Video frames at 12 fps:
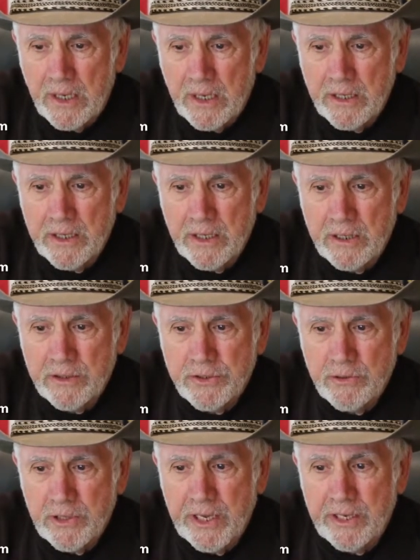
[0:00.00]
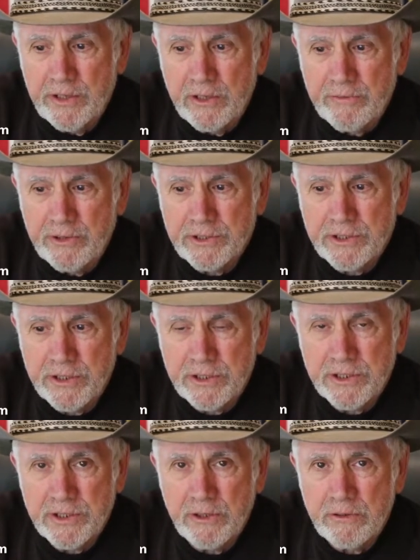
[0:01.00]
A young Tulane University
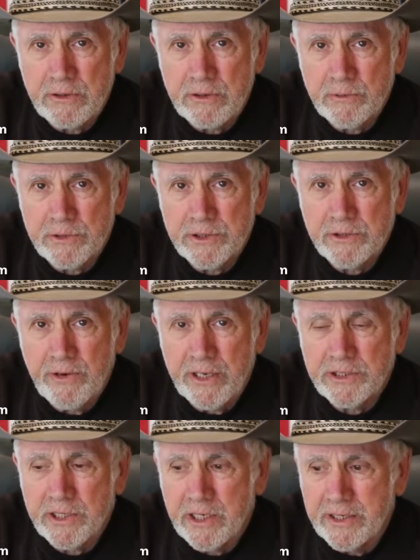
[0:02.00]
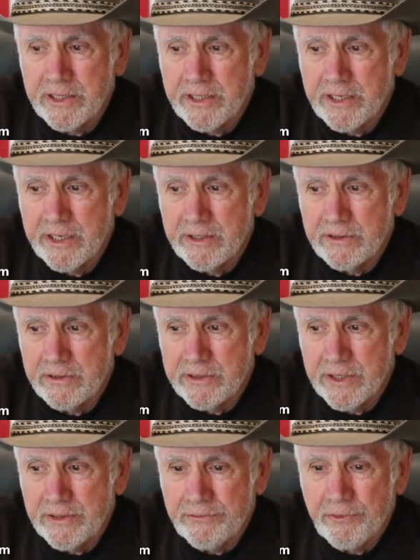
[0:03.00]
student was tragically killed
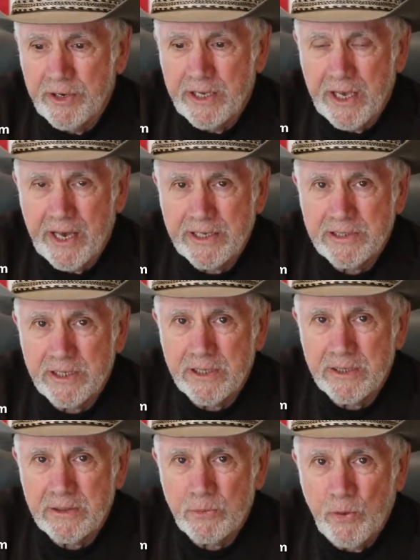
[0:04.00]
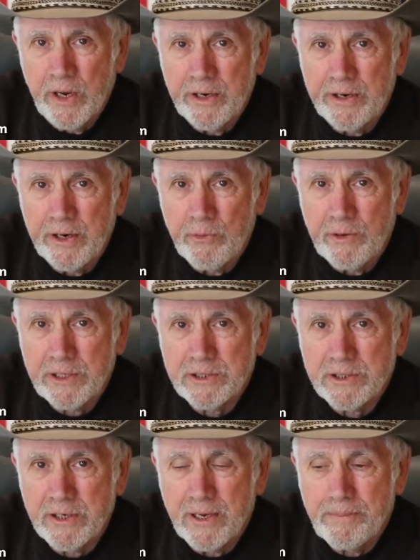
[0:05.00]
in a freak accident while at a
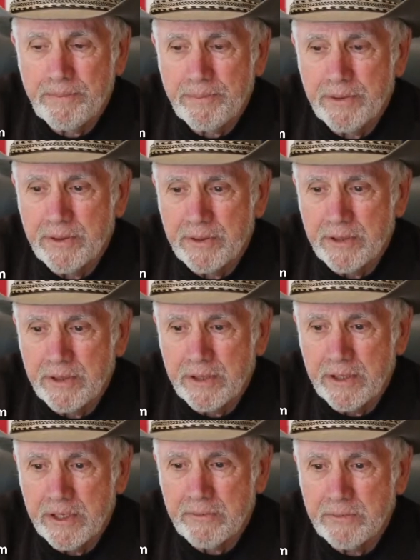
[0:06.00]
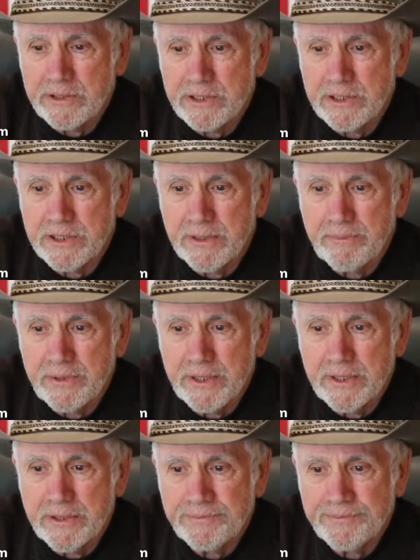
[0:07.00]
rest stop in
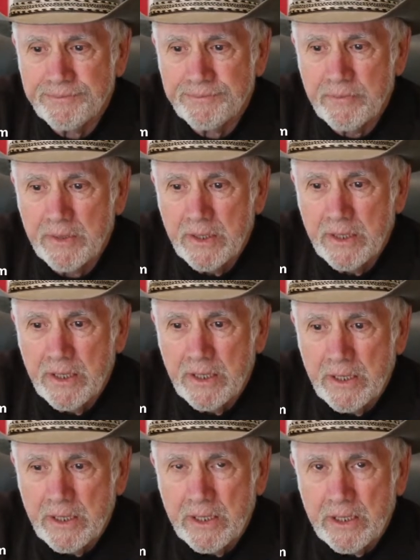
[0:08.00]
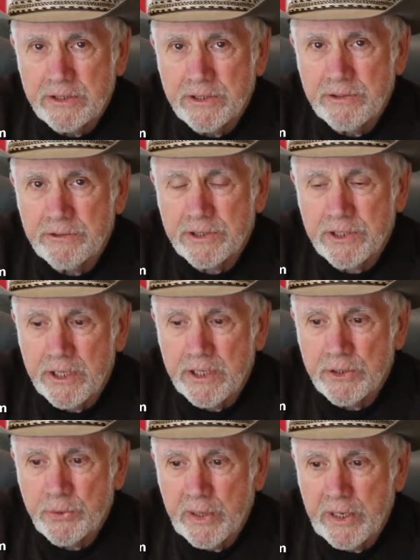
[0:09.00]
Mississippi. On
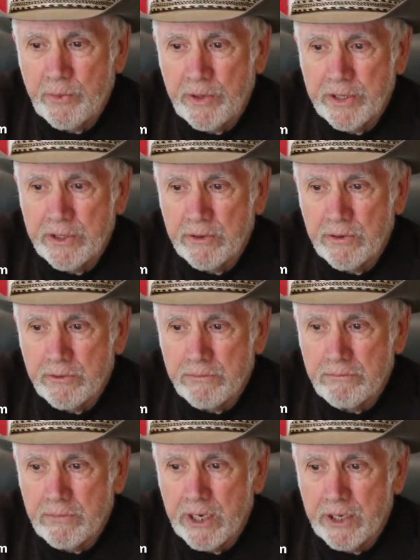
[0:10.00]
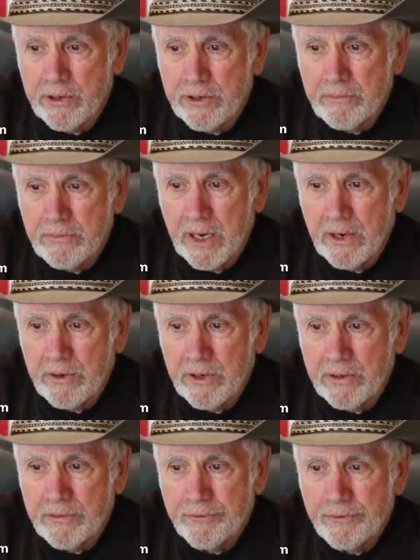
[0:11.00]
Tuesday, 21-year-old Margaret
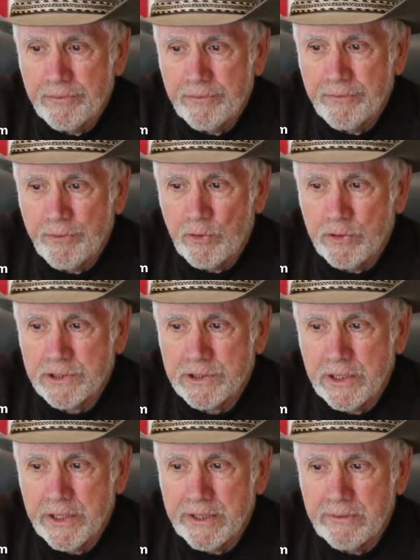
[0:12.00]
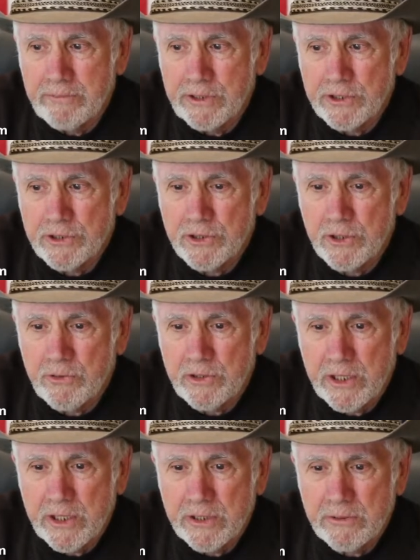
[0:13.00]
Maurer from Forest Lake,
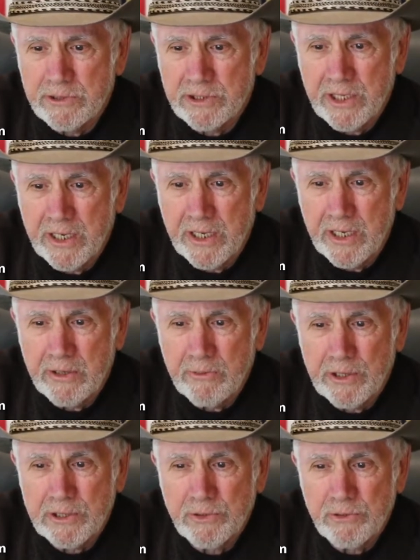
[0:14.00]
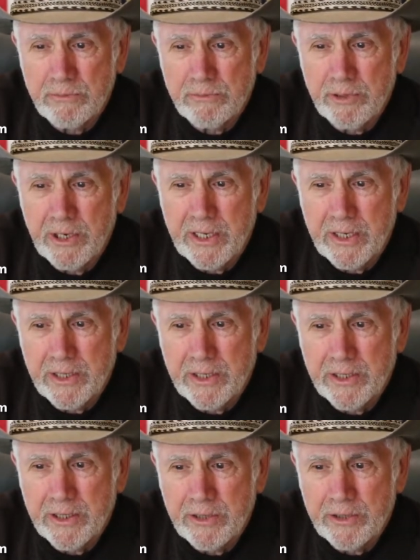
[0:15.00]
Minnesota, was taking a restroom
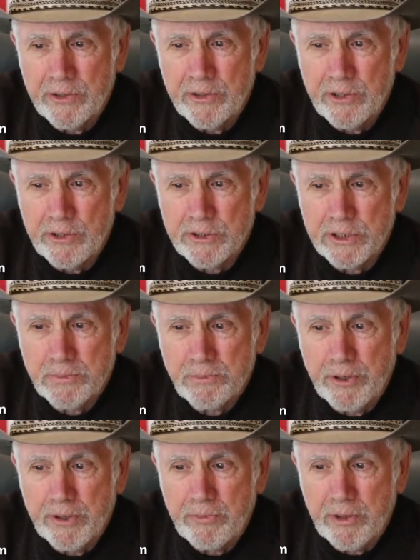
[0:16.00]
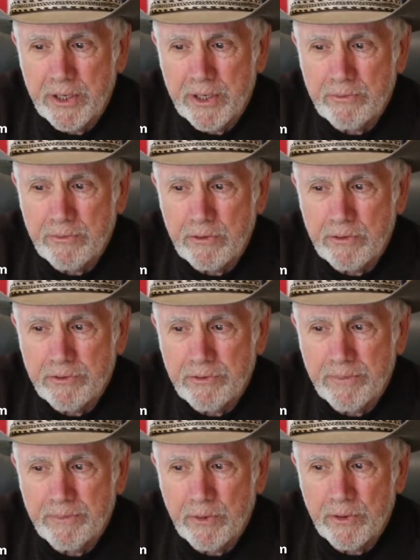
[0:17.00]
break during her spring break road
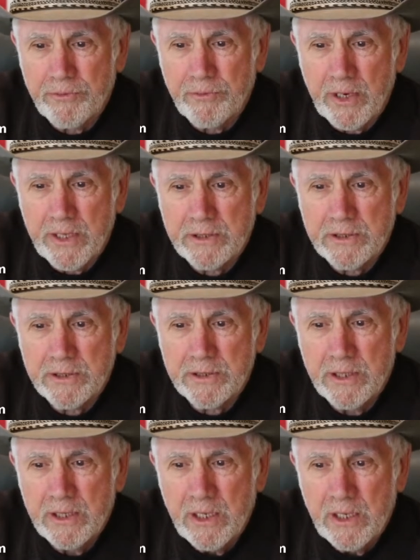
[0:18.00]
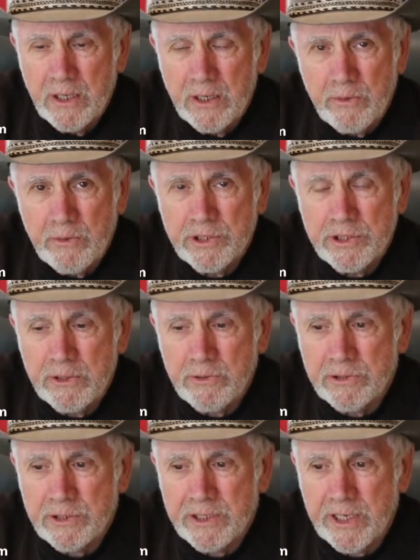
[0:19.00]
trip with friends when she
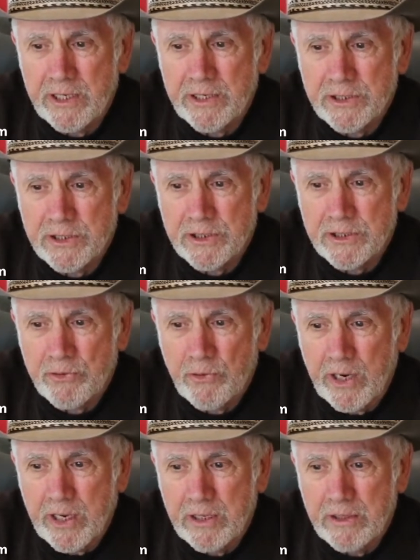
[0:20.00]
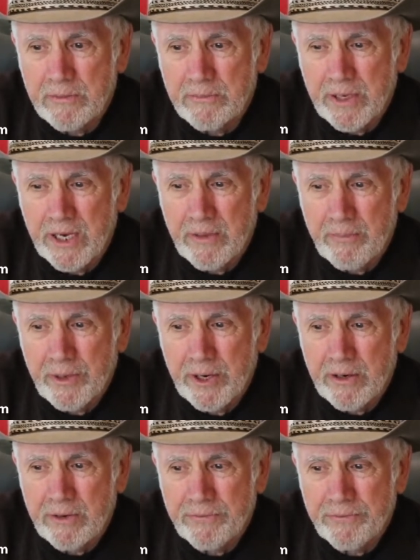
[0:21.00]
was suddenly struck by a
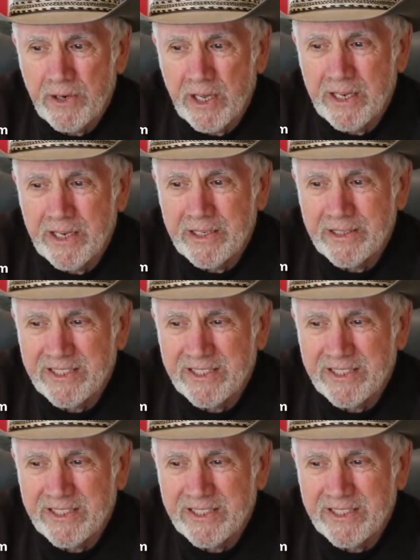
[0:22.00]
pair of flying